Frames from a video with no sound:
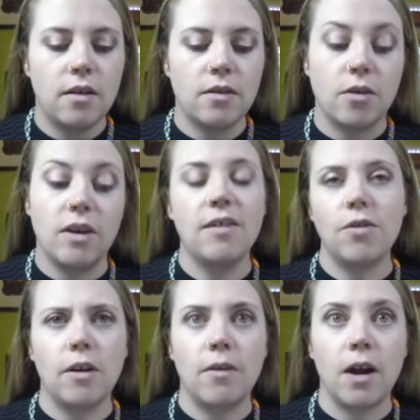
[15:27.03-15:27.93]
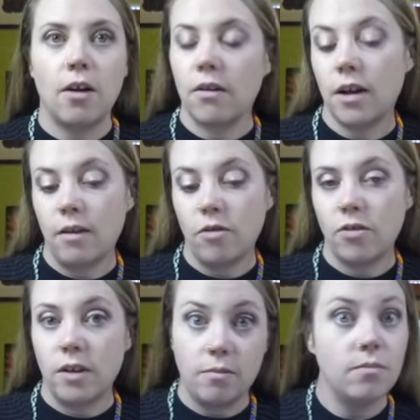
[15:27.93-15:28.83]
So if you have hair,
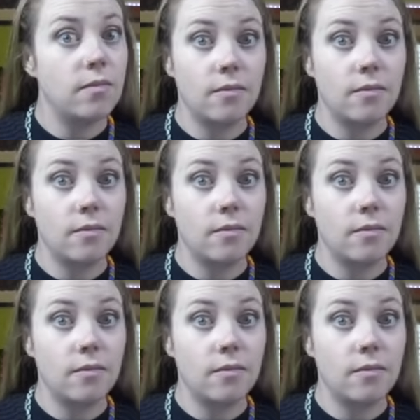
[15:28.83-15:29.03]
obviously.